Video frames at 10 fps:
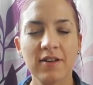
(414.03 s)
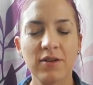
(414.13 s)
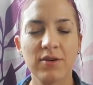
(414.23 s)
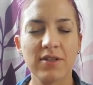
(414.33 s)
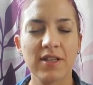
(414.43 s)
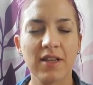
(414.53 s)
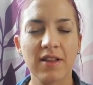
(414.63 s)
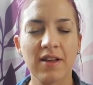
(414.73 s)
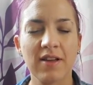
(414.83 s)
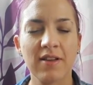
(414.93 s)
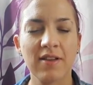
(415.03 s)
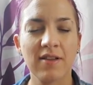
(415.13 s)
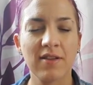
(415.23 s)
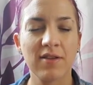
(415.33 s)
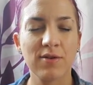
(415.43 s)
noticing that
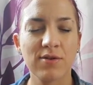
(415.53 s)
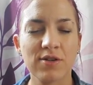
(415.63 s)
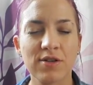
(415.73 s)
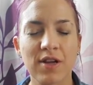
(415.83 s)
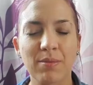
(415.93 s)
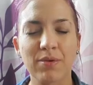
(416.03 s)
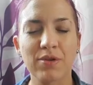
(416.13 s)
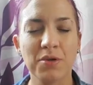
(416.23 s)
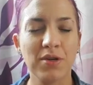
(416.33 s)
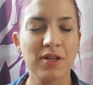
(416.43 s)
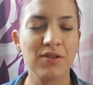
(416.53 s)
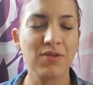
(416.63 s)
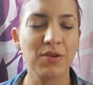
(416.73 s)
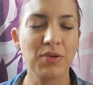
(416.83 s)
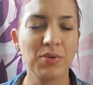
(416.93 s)
those are just opportunities
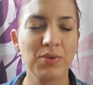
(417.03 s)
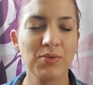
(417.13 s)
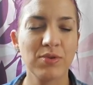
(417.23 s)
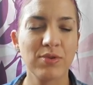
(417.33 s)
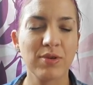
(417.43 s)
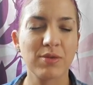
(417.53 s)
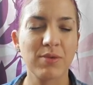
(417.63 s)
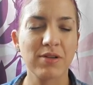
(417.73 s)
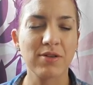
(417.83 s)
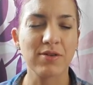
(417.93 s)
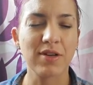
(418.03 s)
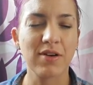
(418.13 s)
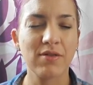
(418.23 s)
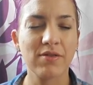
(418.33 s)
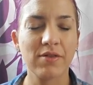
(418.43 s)
for you to express
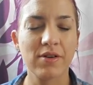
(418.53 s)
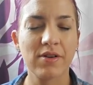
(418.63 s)
yourself.